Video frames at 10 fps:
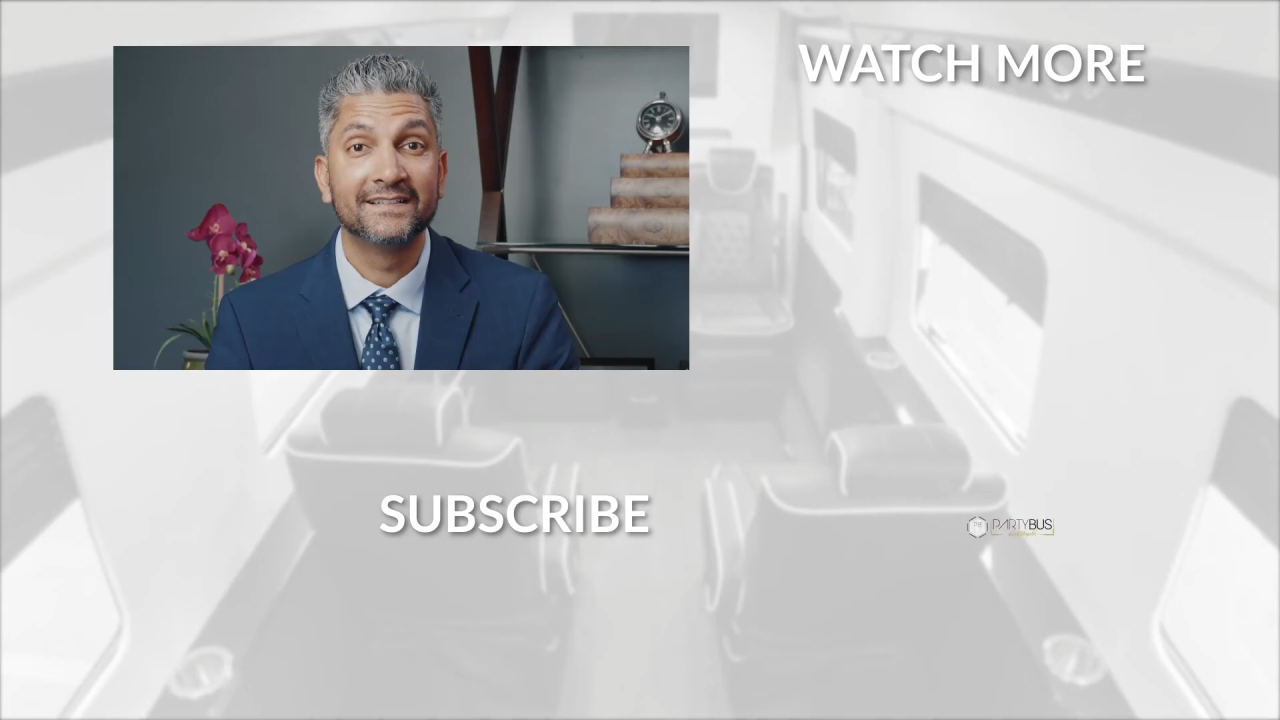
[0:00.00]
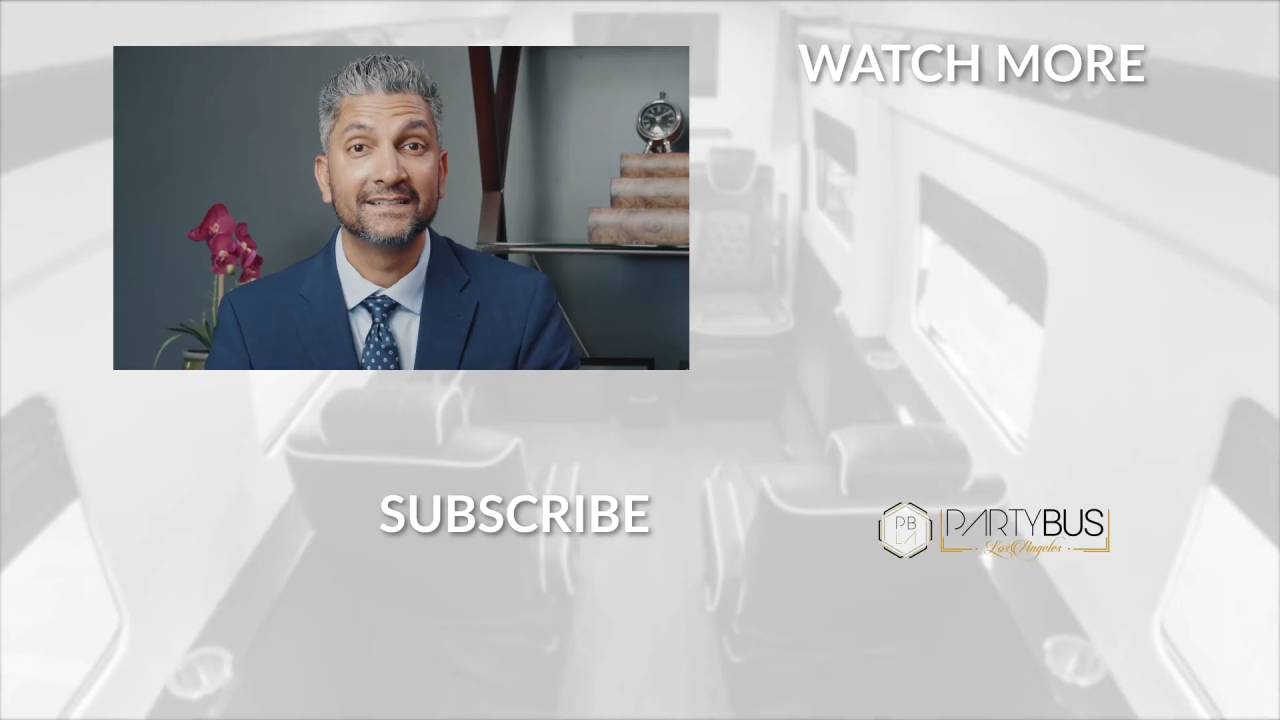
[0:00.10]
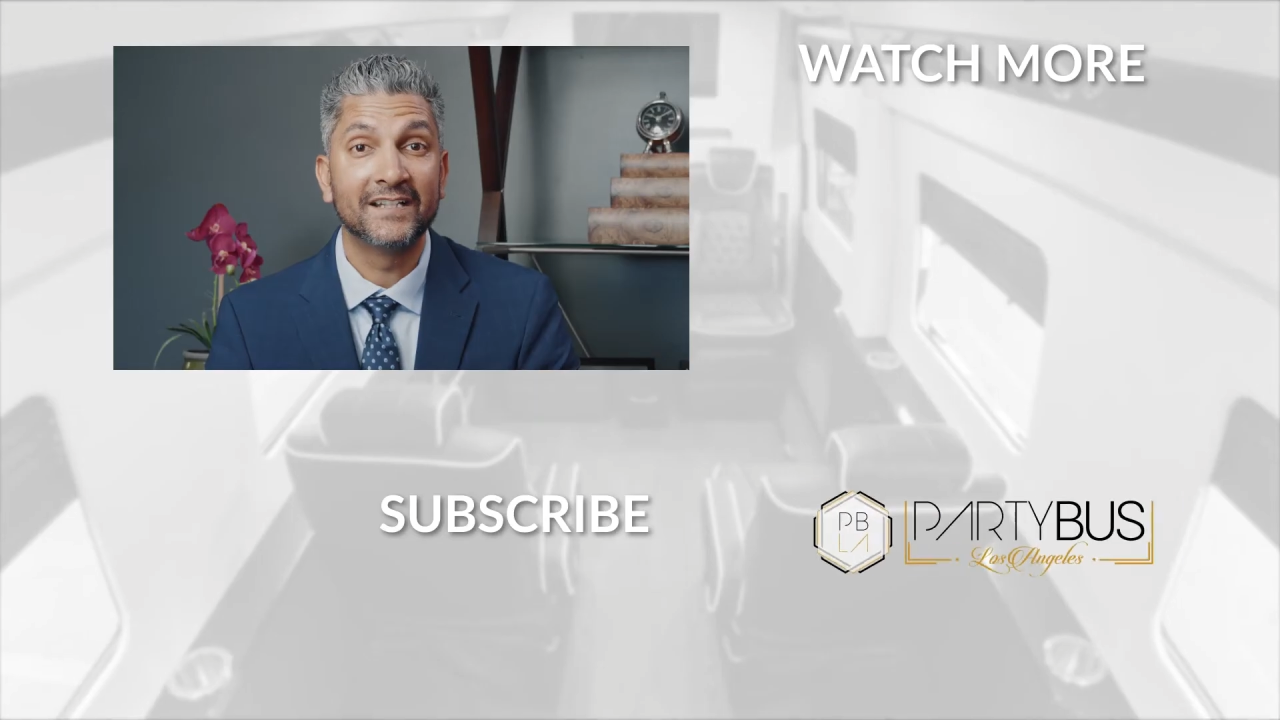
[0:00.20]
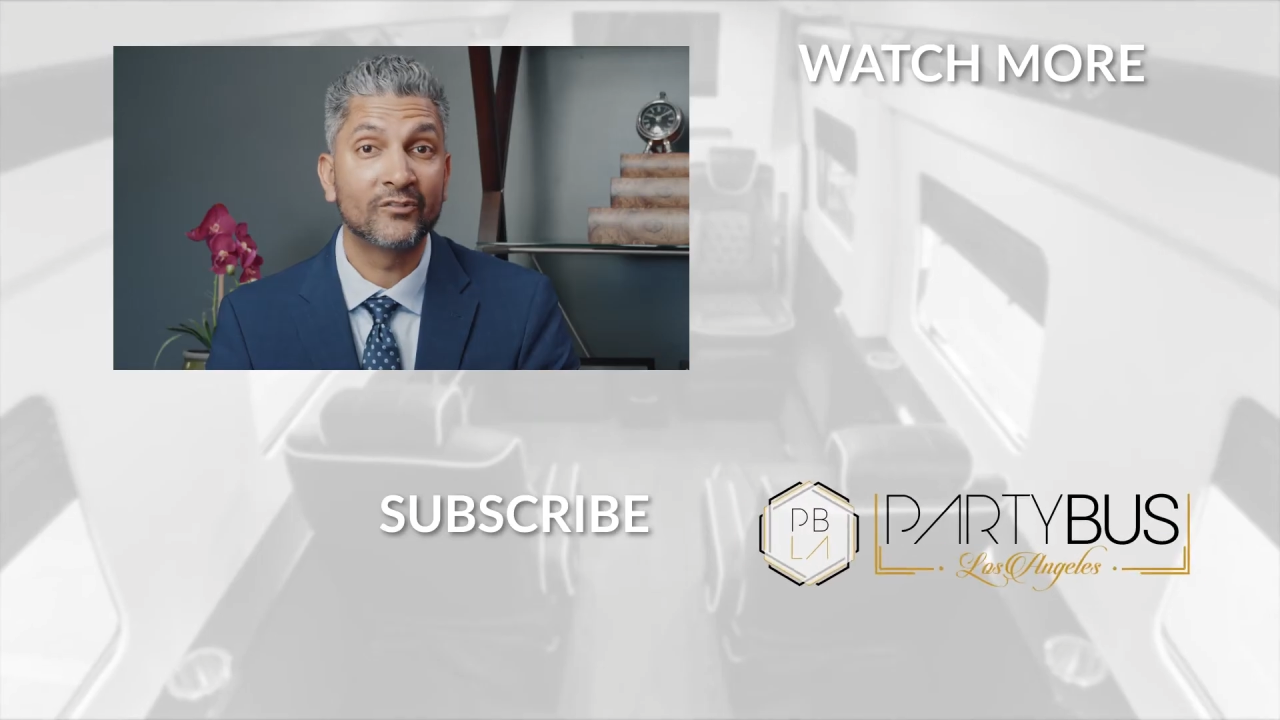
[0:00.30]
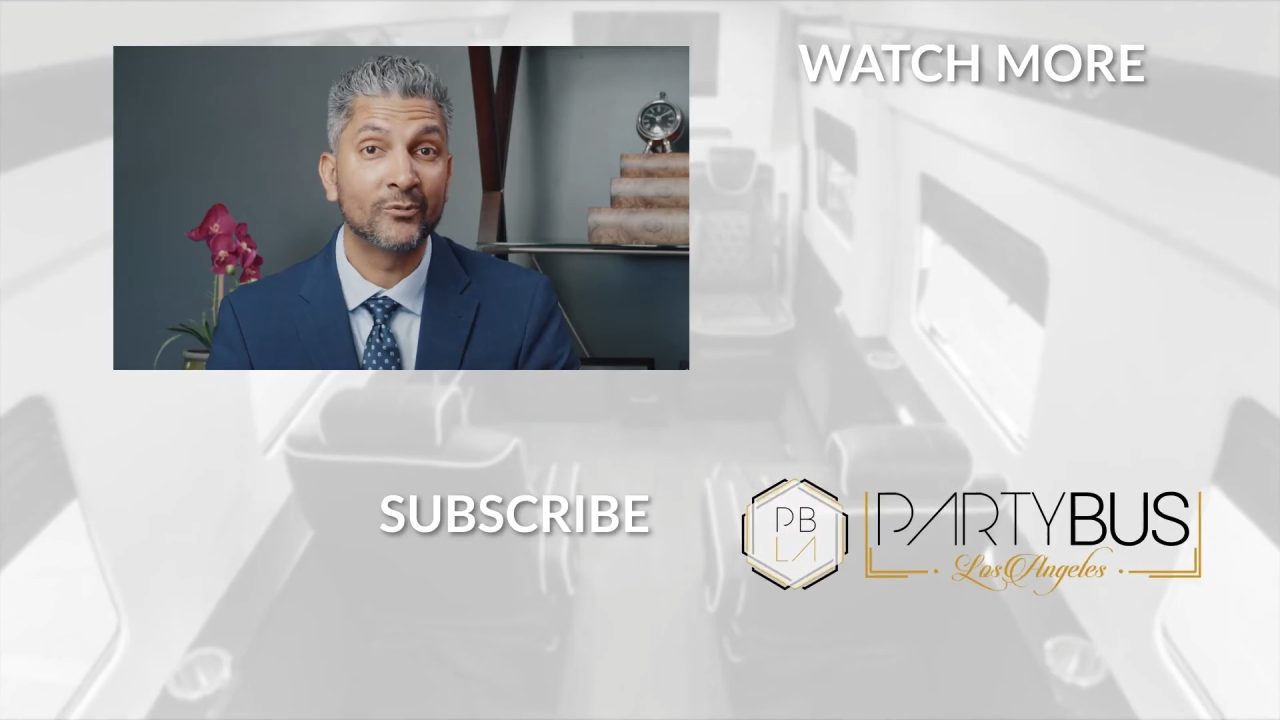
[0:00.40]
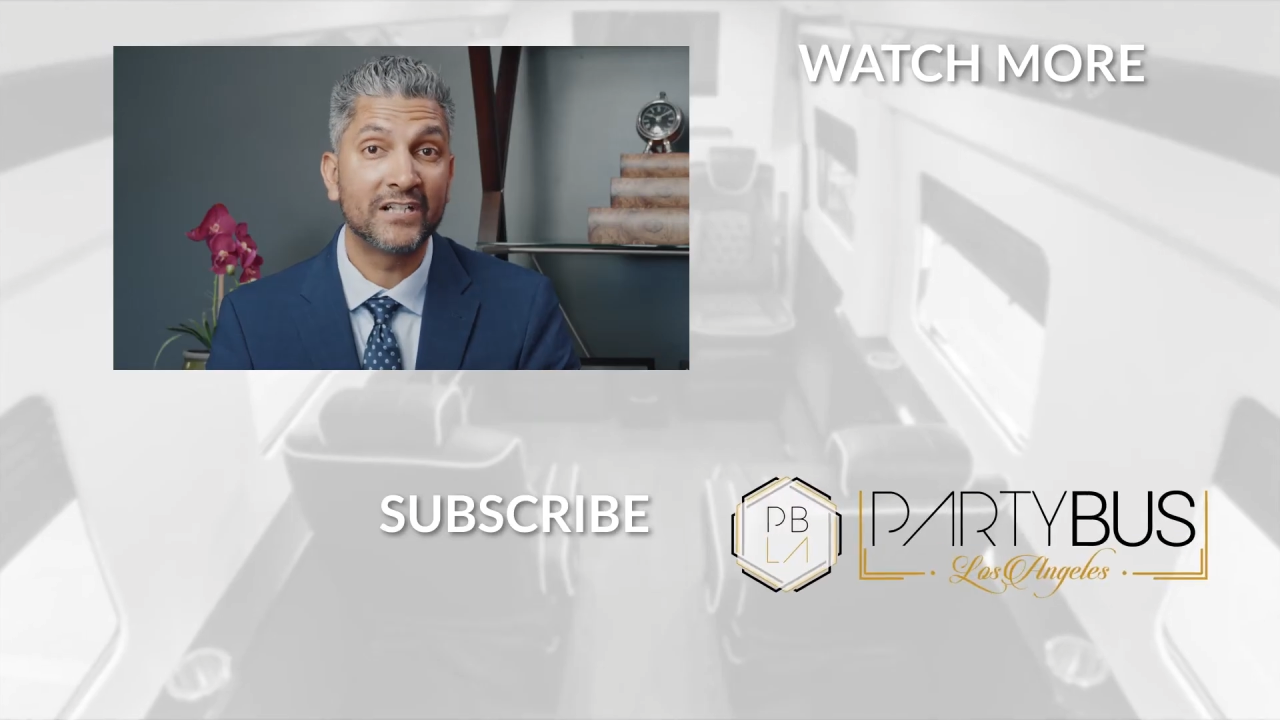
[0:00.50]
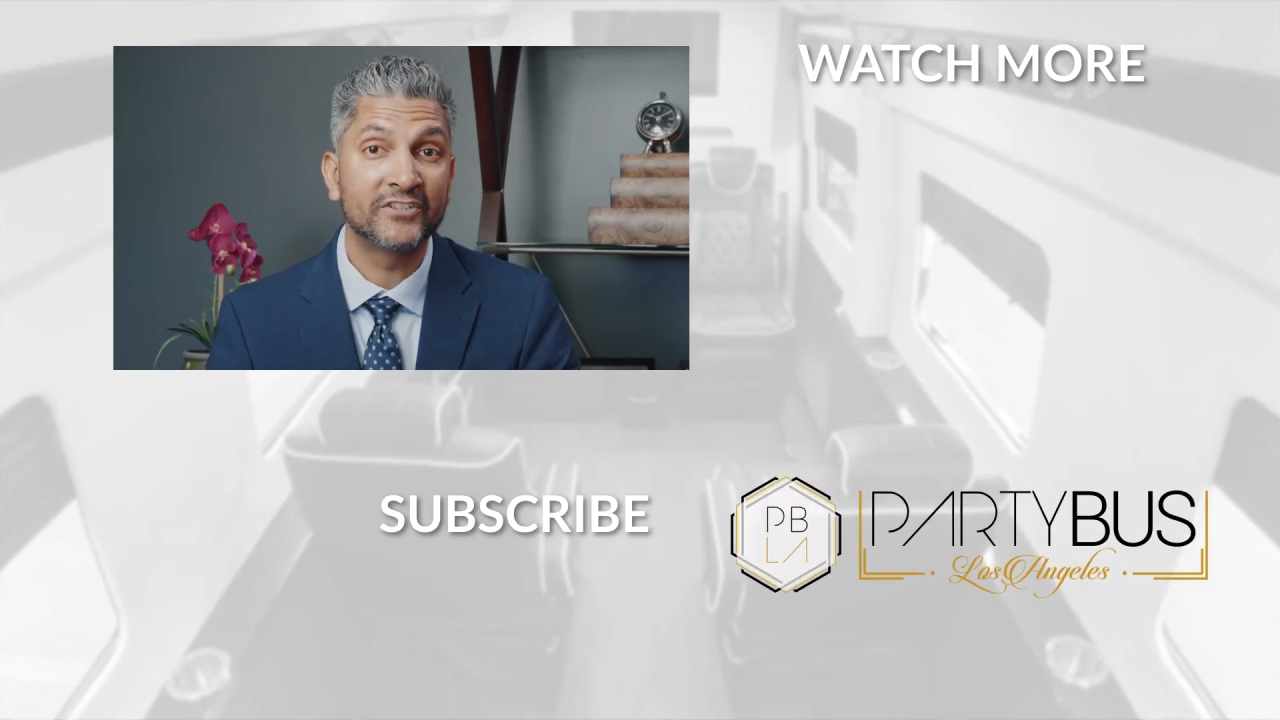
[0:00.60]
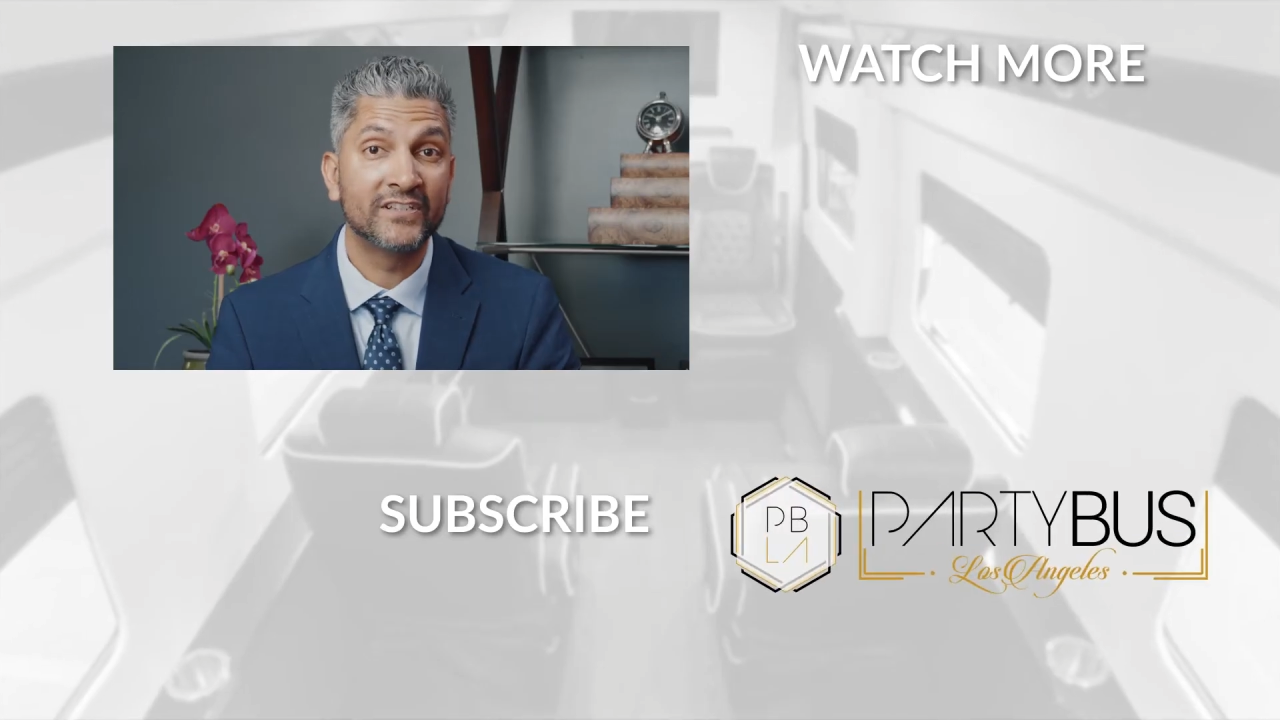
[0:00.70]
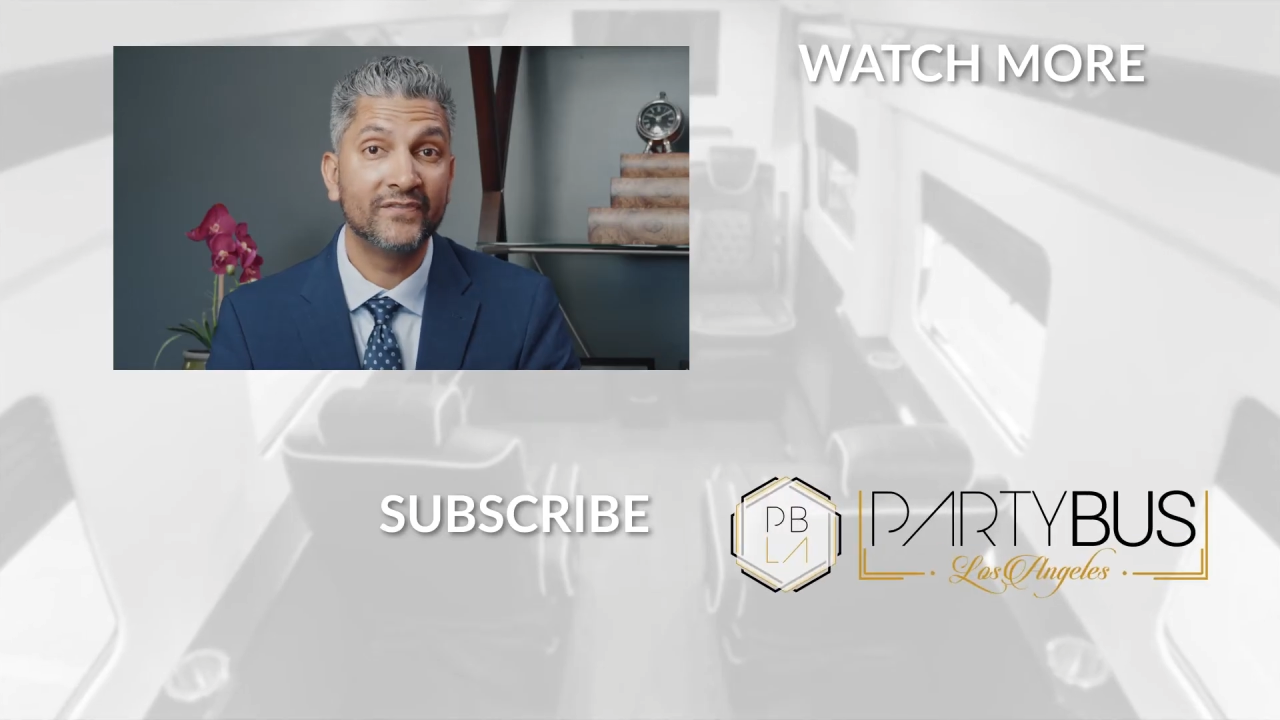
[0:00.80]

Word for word: Thanks for watching